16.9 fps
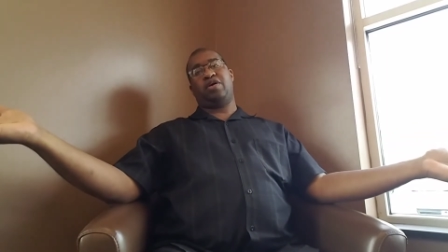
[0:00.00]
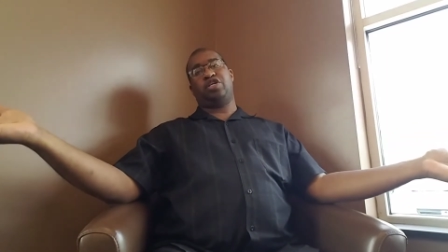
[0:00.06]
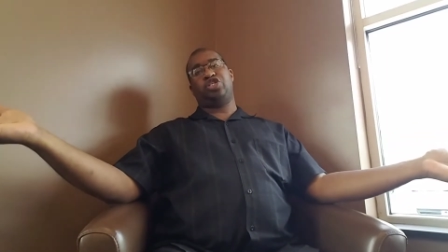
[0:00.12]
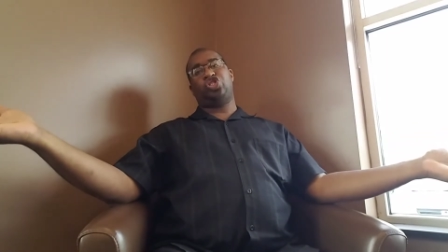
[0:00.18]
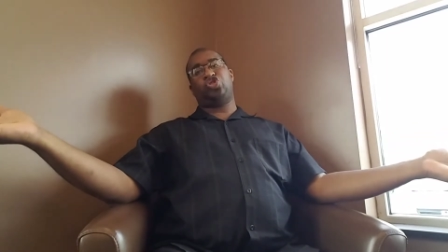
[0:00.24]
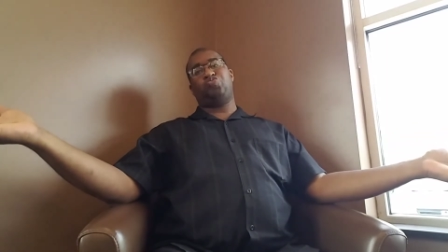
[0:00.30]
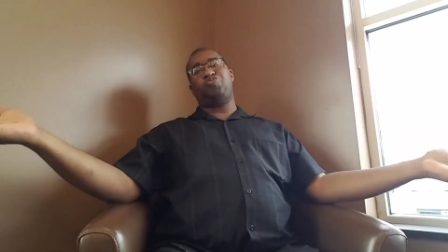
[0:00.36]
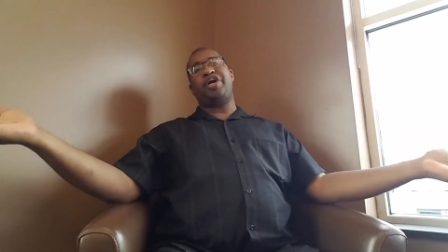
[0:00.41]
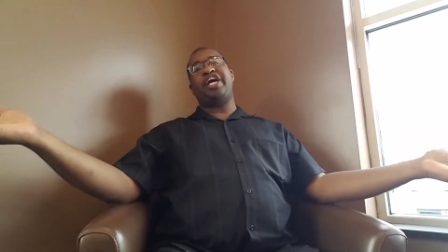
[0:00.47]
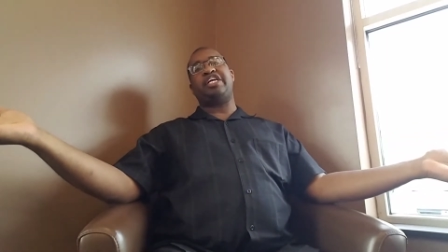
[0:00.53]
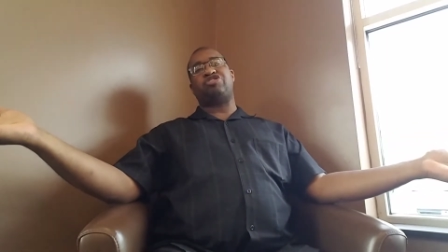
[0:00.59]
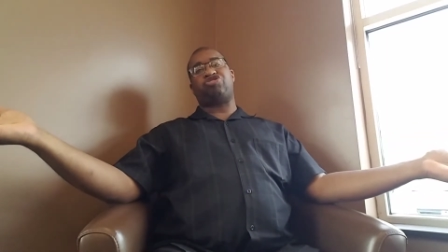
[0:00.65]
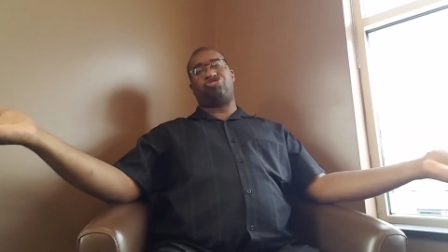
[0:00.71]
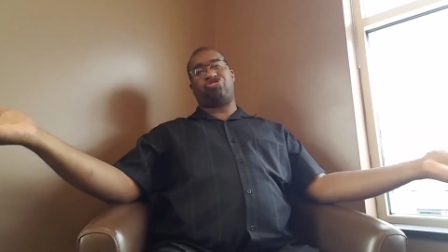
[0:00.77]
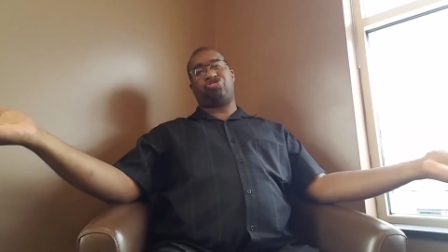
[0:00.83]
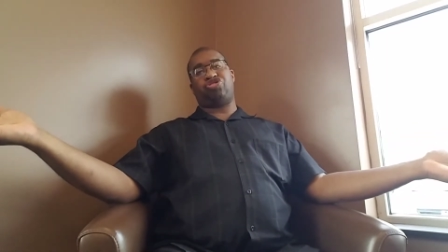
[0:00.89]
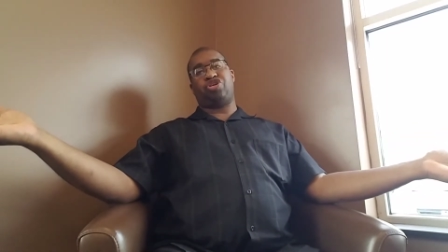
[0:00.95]

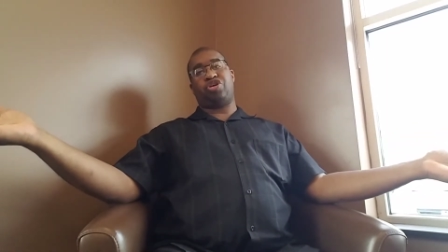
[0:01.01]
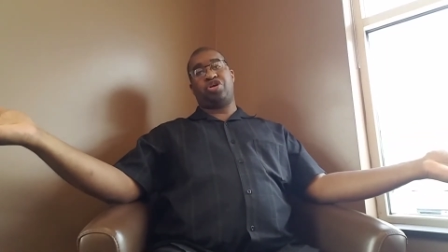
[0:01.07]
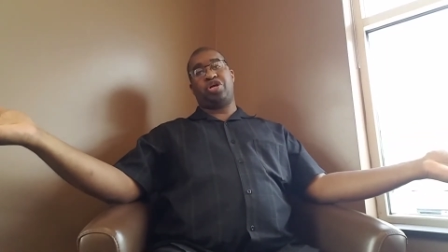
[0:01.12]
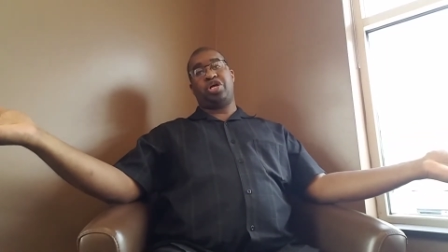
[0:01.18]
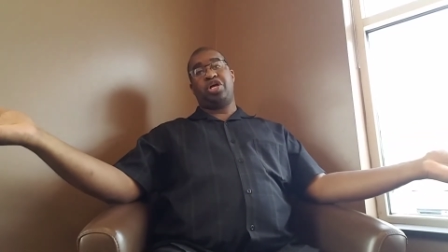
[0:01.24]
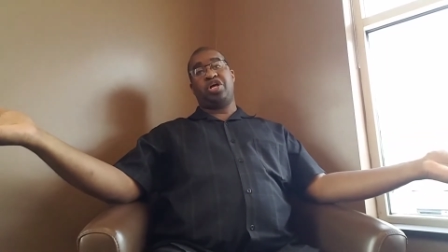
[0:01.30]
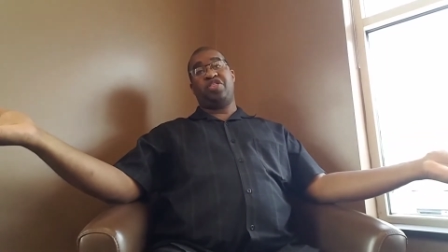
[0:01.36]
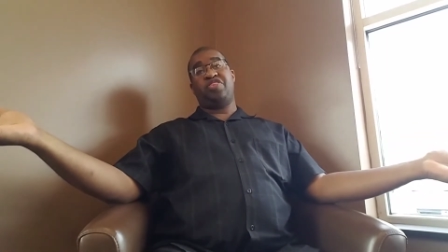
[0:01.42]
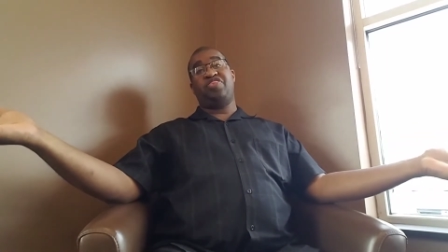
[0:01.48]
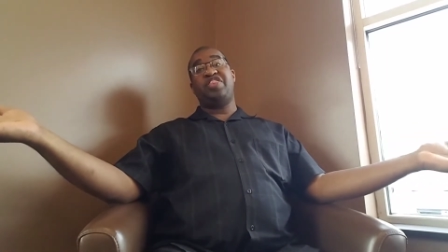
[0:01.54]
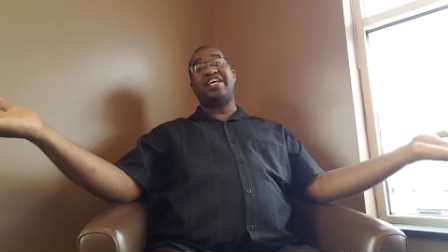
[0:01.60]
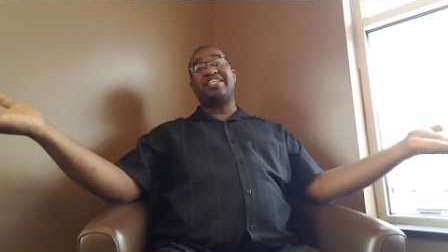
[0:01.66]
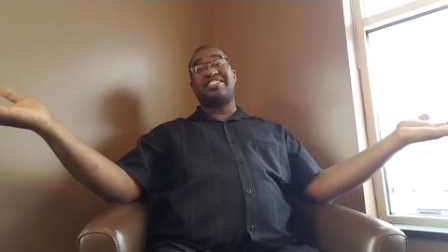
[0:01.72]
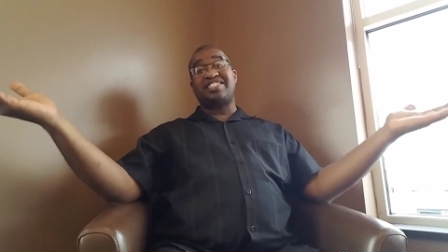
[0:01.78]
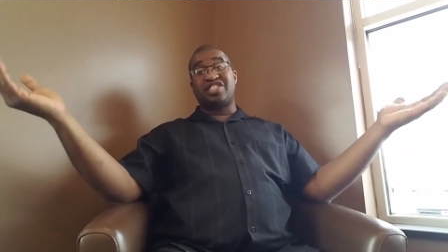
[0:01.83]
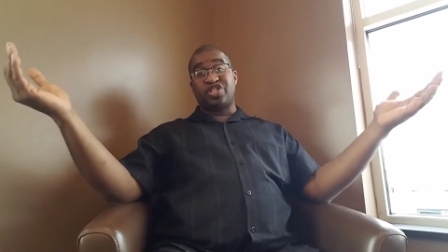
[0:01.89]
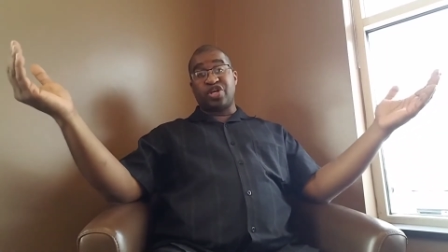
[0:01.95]
speech
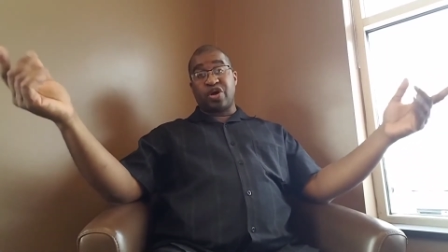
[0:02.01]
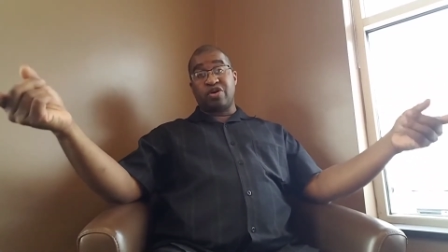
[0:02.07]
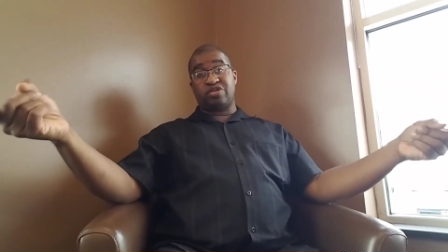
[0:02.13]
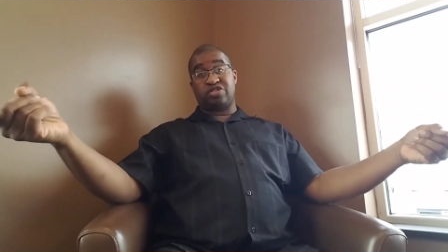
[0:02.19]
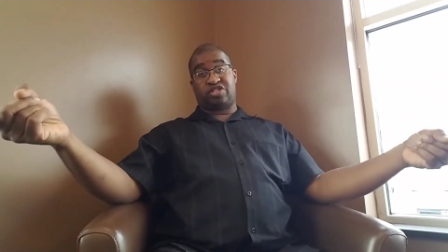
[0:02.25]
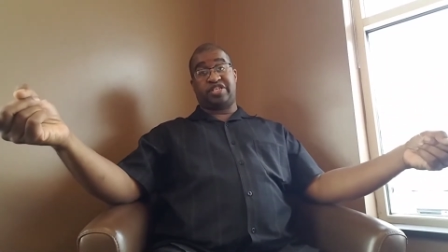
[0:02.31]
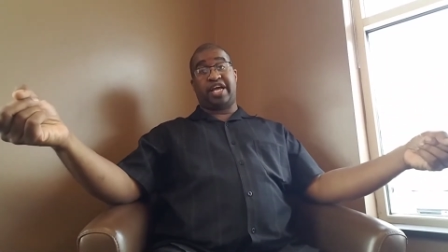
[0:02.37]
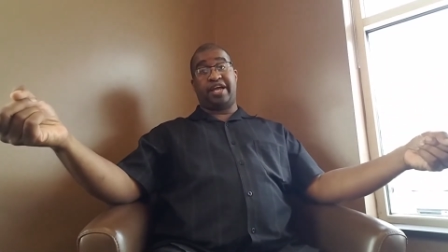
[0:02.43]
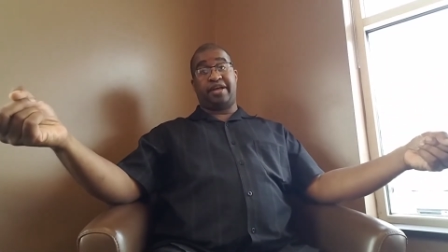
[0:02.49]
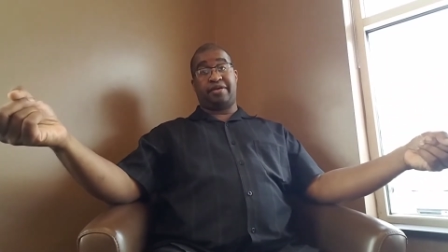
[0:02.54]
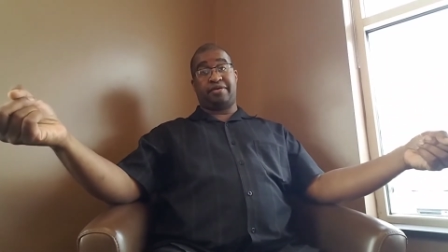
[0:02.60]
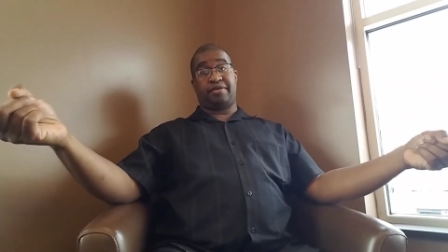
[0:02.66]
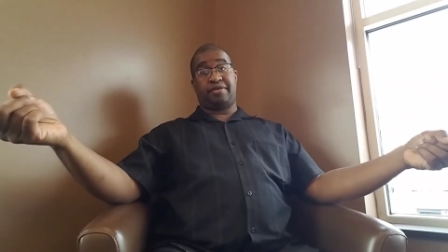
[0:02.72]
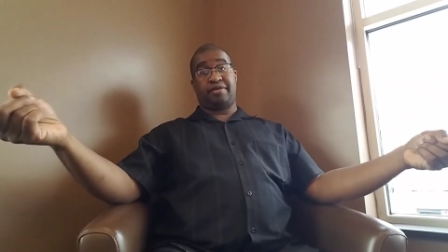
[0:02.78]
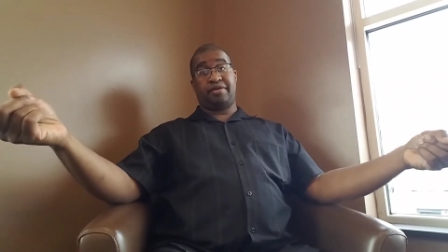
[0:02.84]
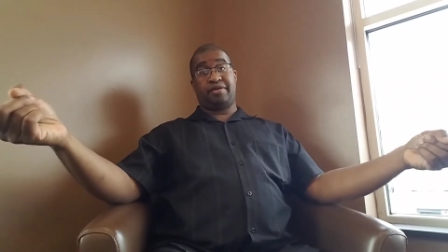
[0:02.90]
this Thursday.